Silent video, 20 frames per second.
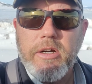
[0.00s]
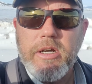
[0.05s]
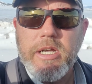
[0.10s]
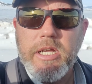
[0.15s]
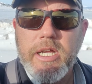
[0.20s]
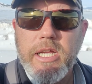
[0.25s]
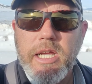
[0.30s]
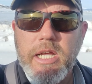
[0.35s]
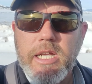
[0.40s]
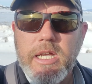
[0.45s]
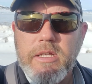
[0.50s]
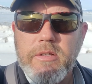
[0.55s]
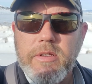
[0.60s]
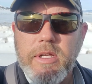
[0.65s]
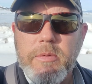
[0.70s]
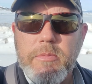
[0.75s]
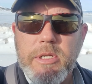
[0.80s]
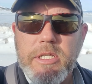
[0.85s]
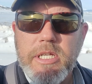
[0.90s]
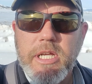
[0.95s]
and it
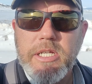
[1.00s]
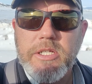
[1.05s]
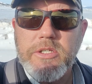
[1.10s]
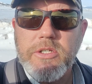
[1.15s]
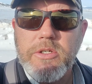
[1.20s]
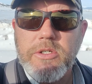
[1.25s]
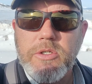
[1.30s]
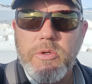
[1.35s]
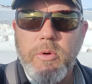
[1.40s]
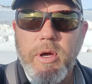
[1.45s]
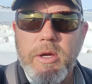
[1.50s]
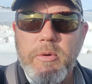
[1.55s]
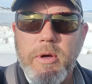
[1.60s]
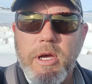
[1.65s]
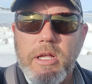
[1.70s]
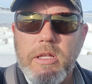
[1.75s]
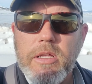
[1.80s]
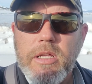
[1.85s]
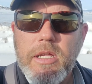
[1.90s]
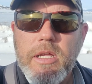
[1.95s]
imitates those quite
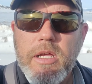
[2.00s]
well.